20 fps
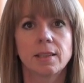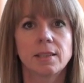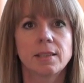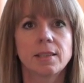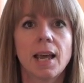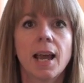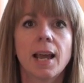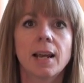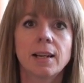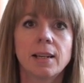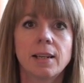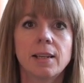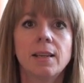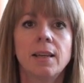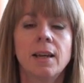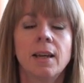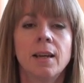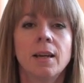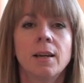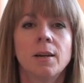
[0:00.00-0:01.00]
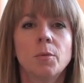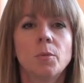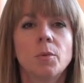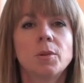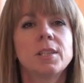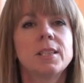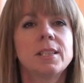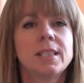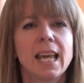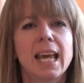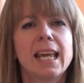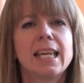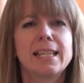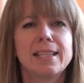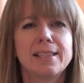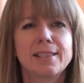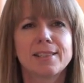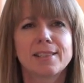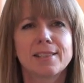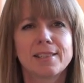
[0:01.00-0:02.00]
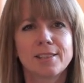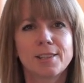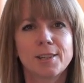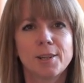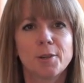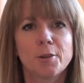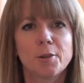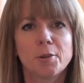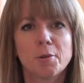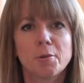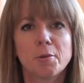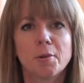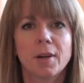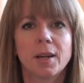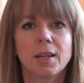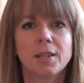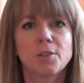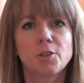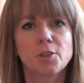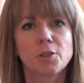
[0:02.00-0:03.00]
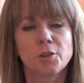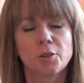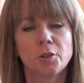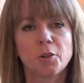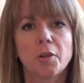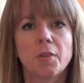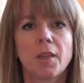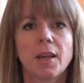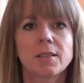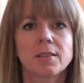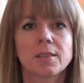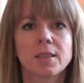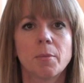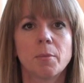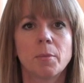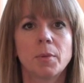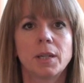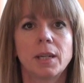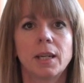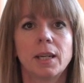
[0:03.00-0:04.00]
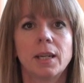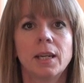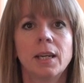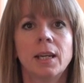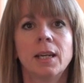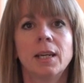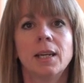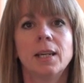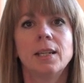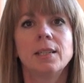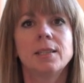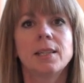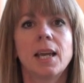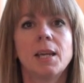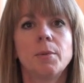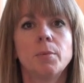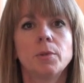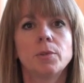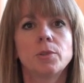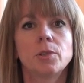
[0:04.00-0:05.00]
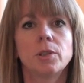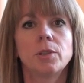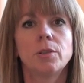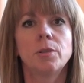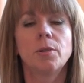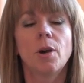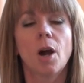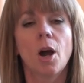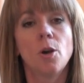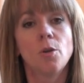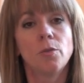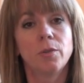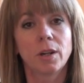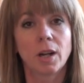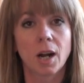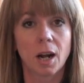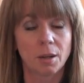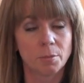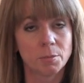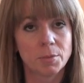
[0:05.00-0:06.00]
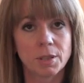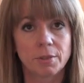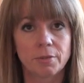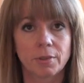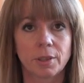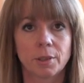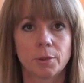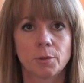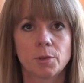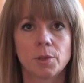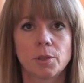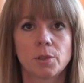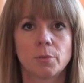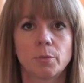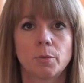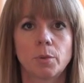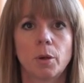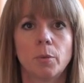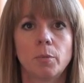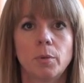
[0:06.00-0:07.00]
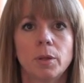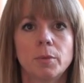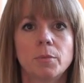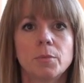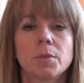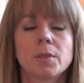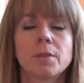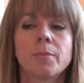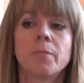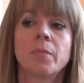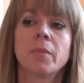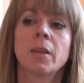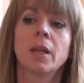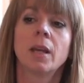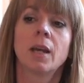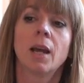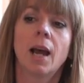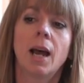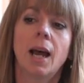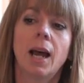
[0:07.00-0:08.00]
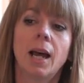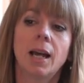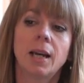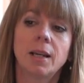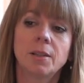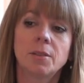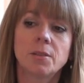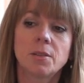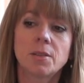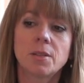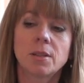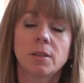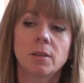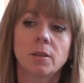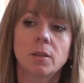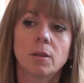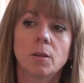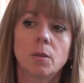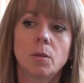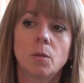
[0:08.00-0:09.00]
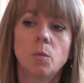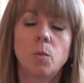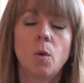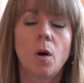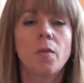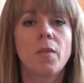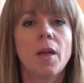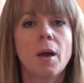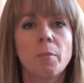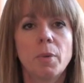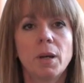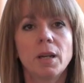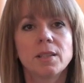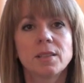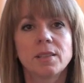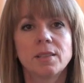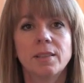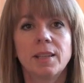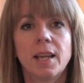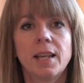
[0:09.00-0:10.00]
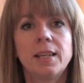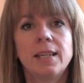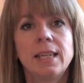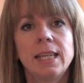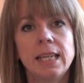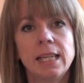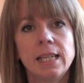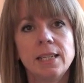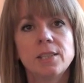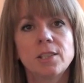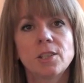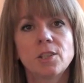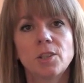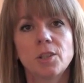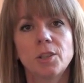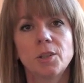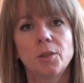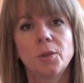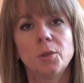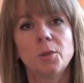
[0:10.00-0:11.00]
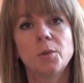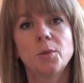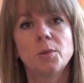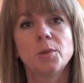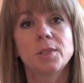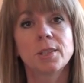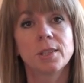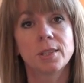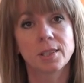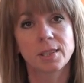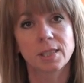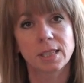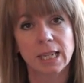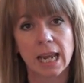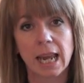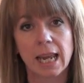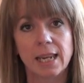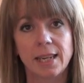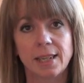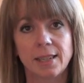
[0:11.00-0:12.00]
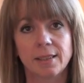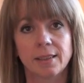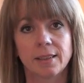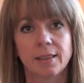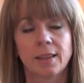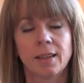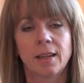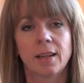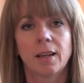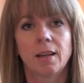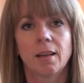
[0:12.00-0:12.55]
exactly what it takes to ensure that somebody is able to overcome difficulties and problems, and what that person then needs to sustain